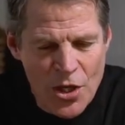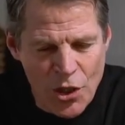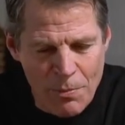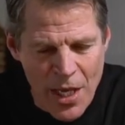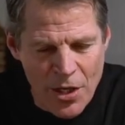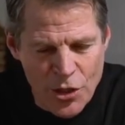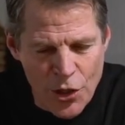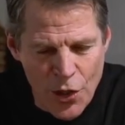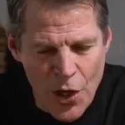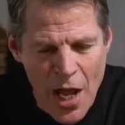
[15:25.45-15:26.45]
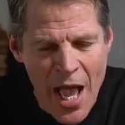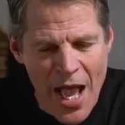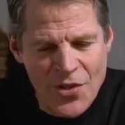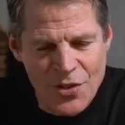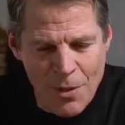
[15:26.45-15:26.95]
shall be unto her
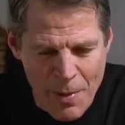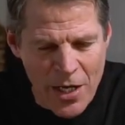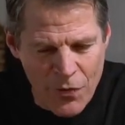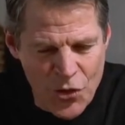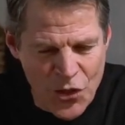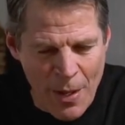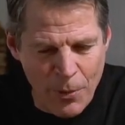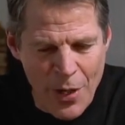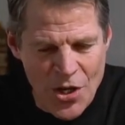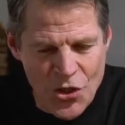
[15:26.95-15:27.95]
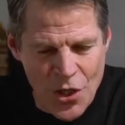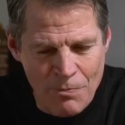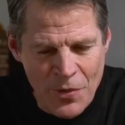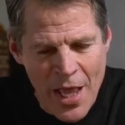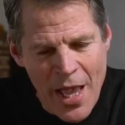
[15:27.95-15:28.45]
as the bed of her separation.